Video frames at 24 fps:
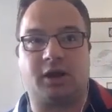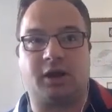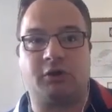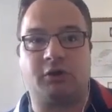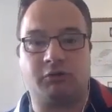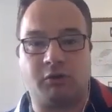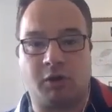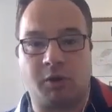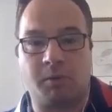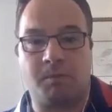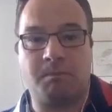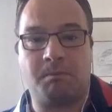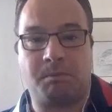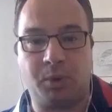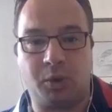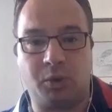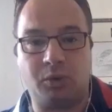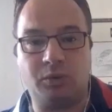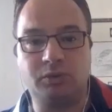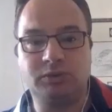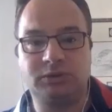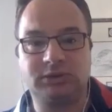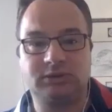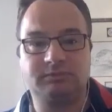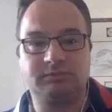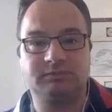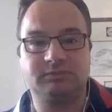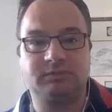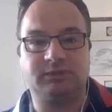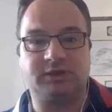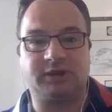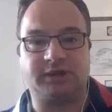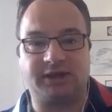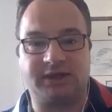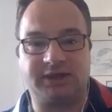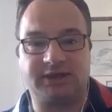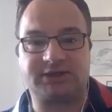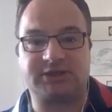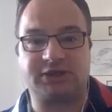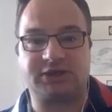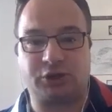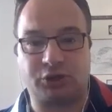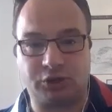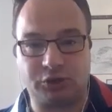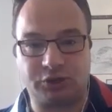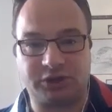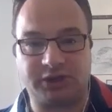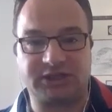are on board, that it's a
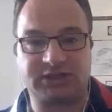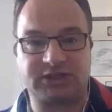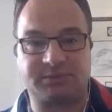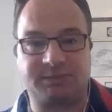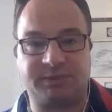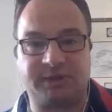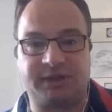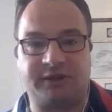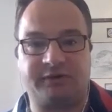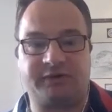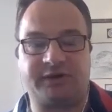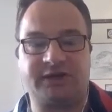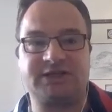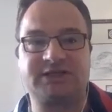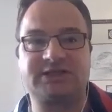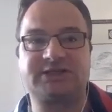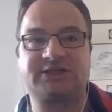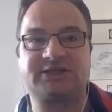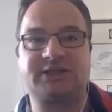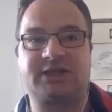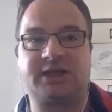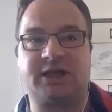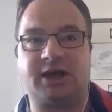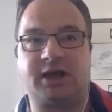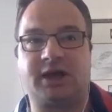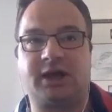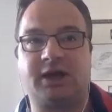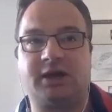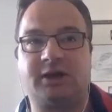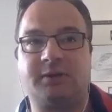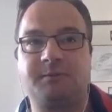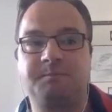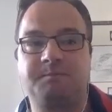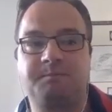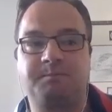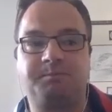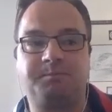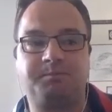good experience, that